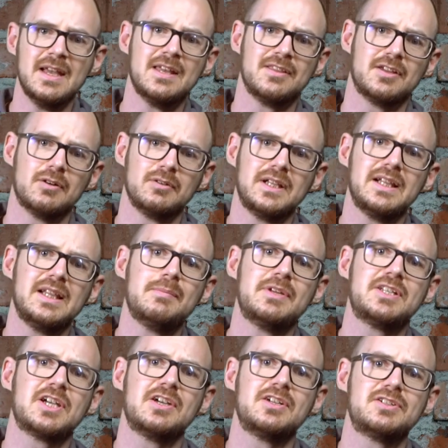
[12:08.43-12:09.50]
The only
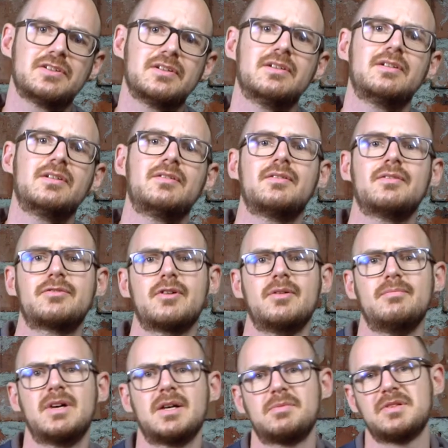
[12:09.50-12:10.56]
limitation from
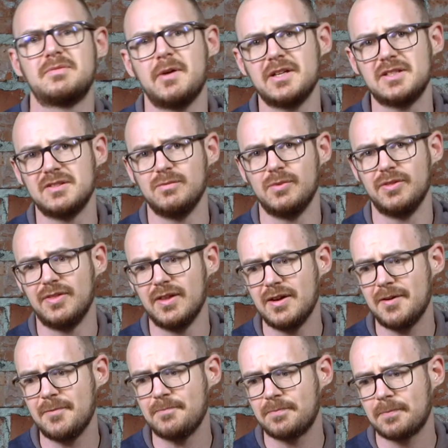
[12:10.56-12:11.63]
my perspective with that